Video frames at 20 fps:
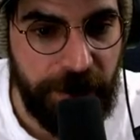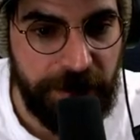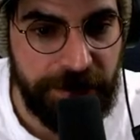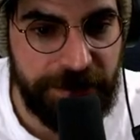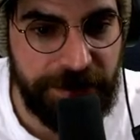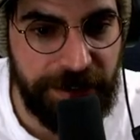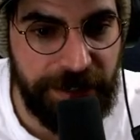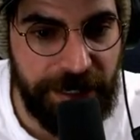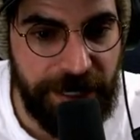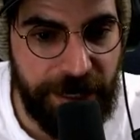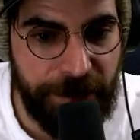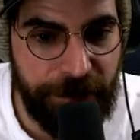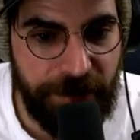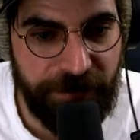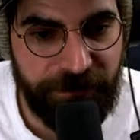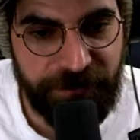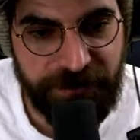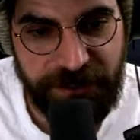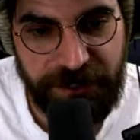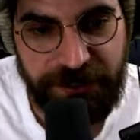Ziggy
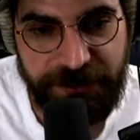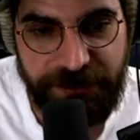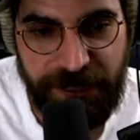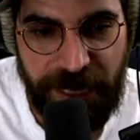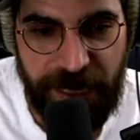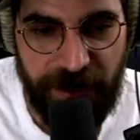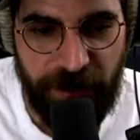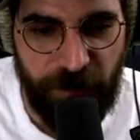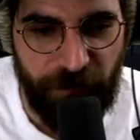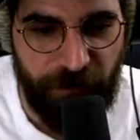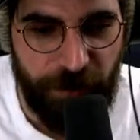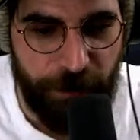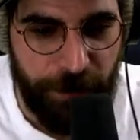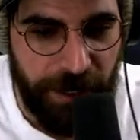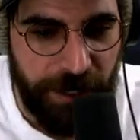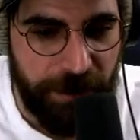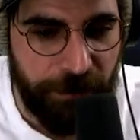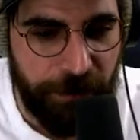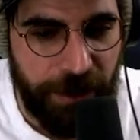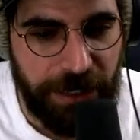MF says, thank you for
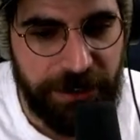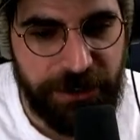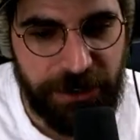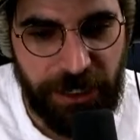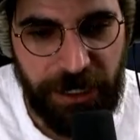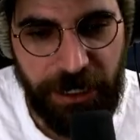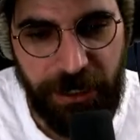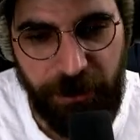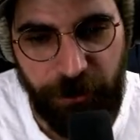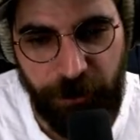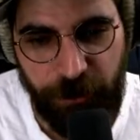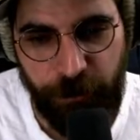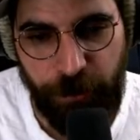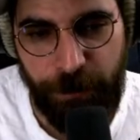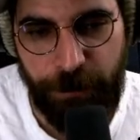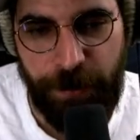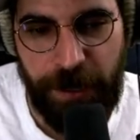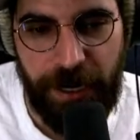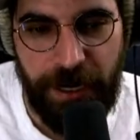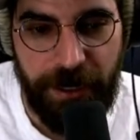making my childhood
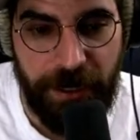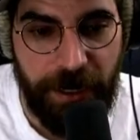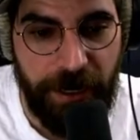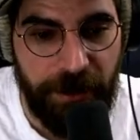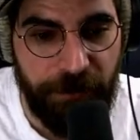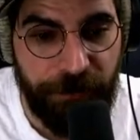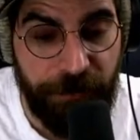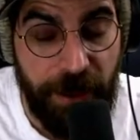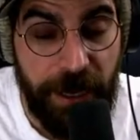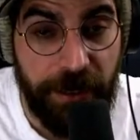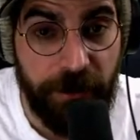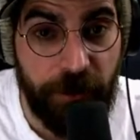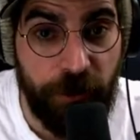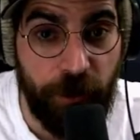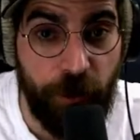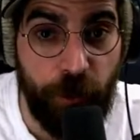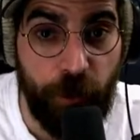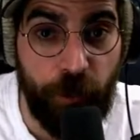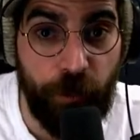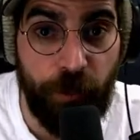with Payday. Thank
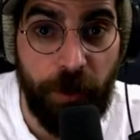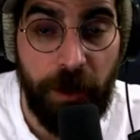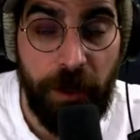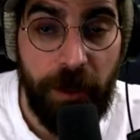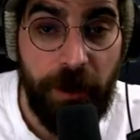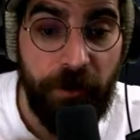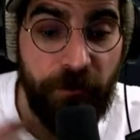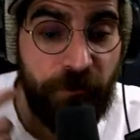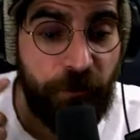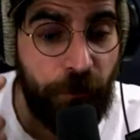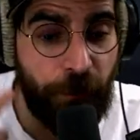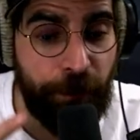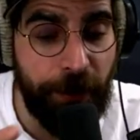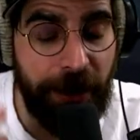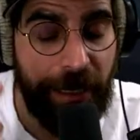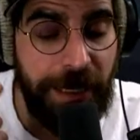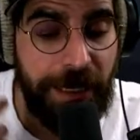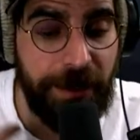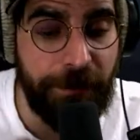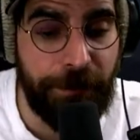you for
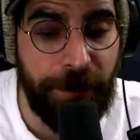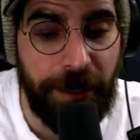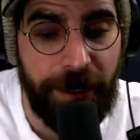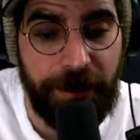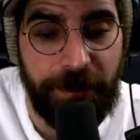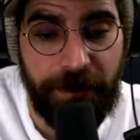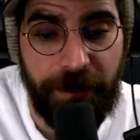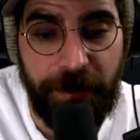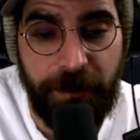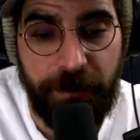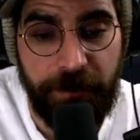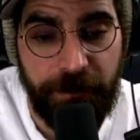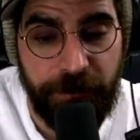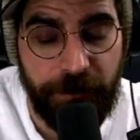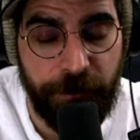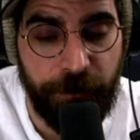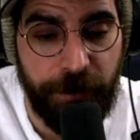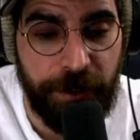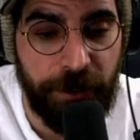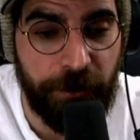playing Payday
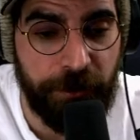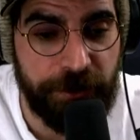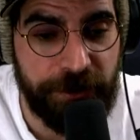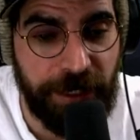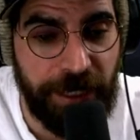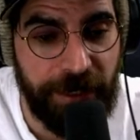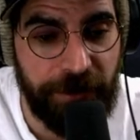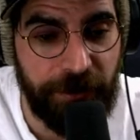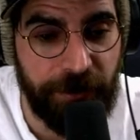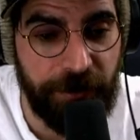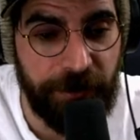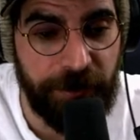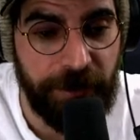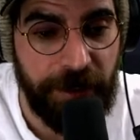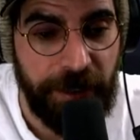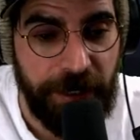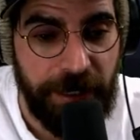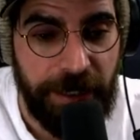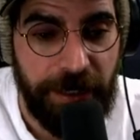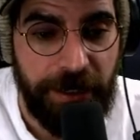during your childhood,
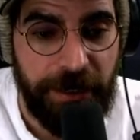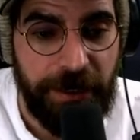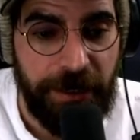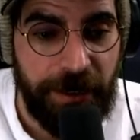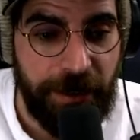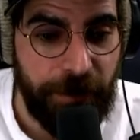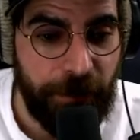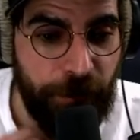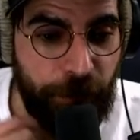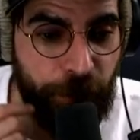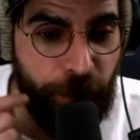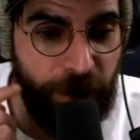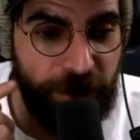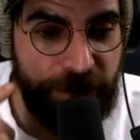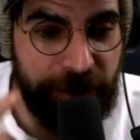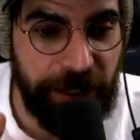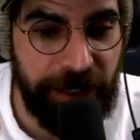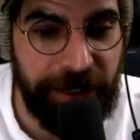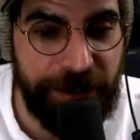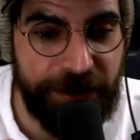
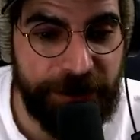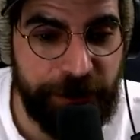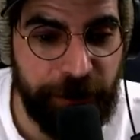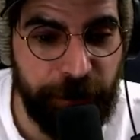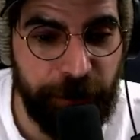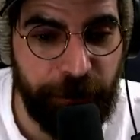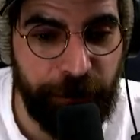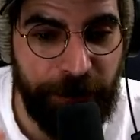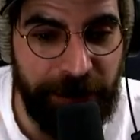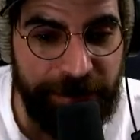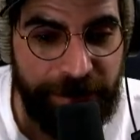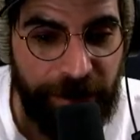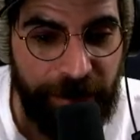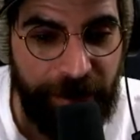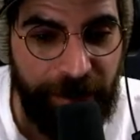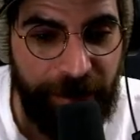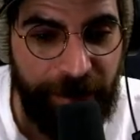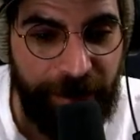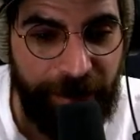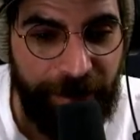which I assume is
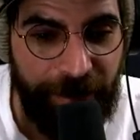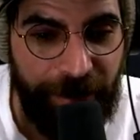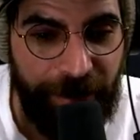a